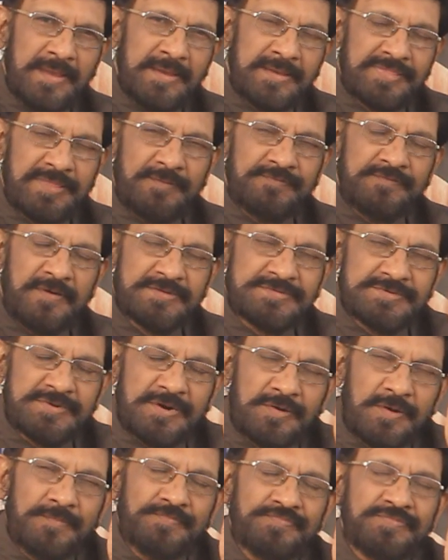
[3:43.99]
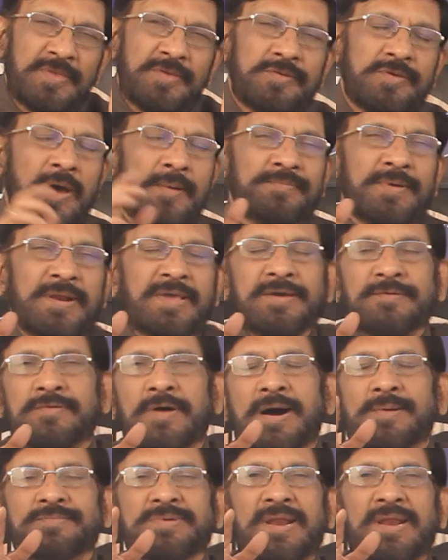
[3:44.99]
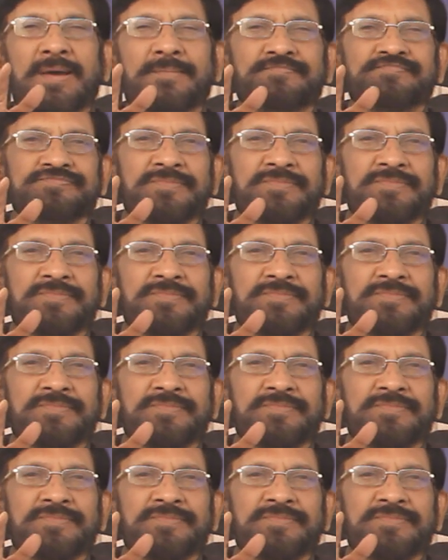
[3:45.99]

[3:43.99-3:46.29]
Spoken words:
In the first row, you apply a formula.